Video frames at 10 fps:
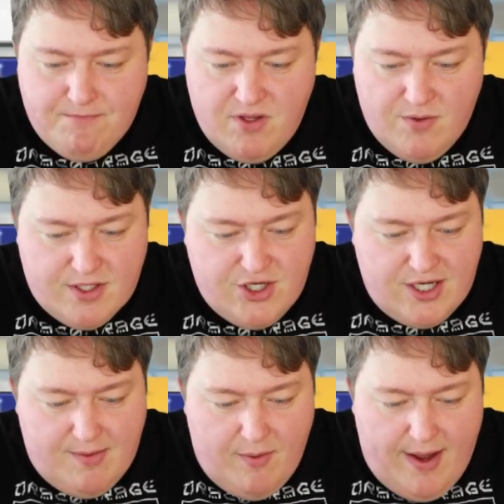Use the
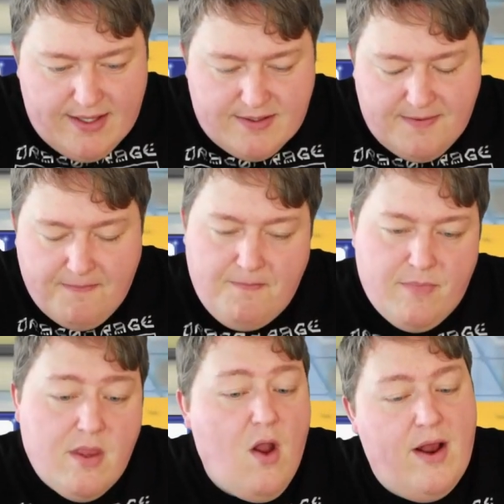GWS.
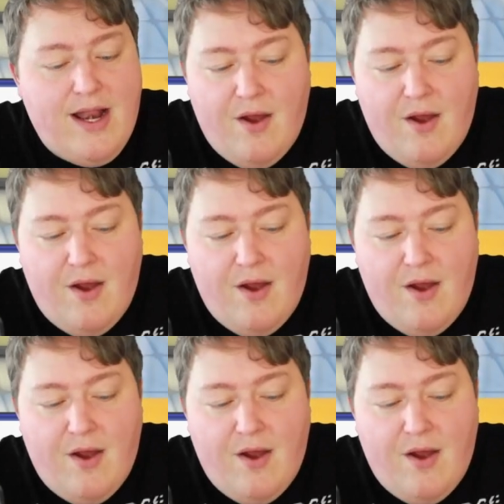All right,